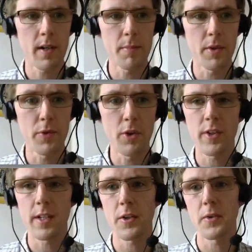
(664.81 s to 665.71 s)

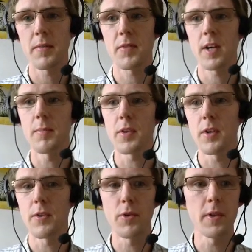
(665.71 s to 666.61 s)
Unfortunately, I don't have time to
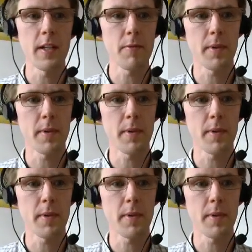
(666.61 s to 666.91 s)
go through these,